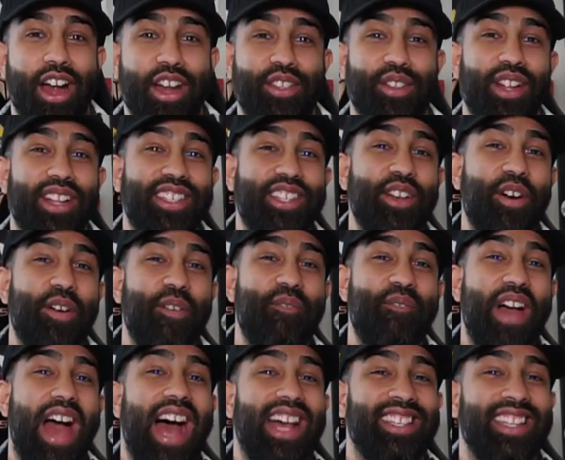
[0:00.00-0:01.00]
right, so let's see how
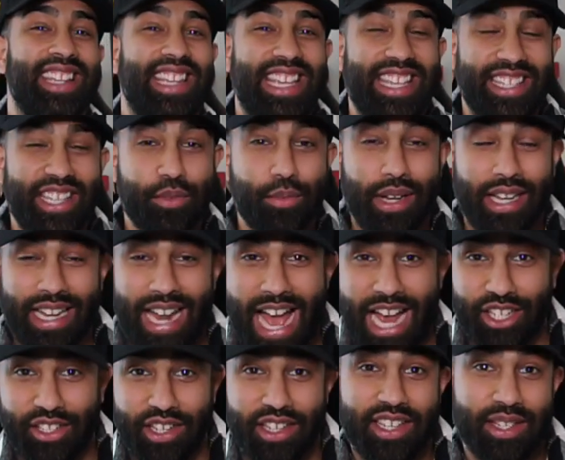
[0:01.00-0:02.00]
fast and easy we can
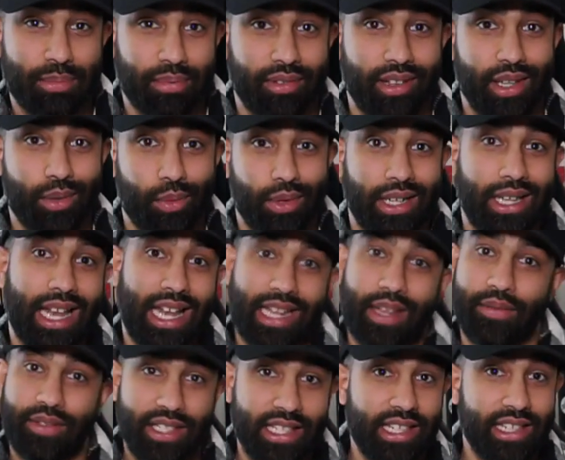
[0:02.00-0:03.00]
actually explain what an
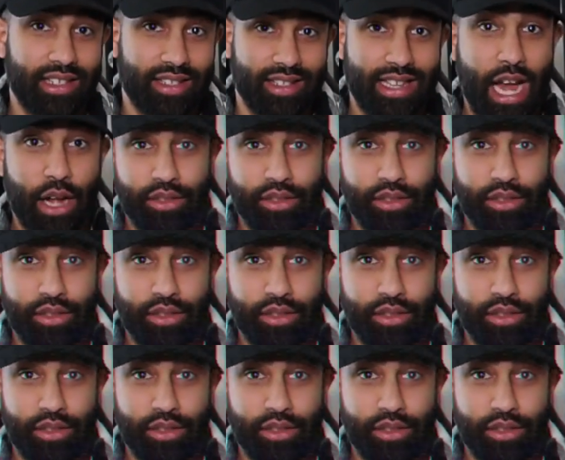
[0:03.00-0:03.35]
NFT is. Now,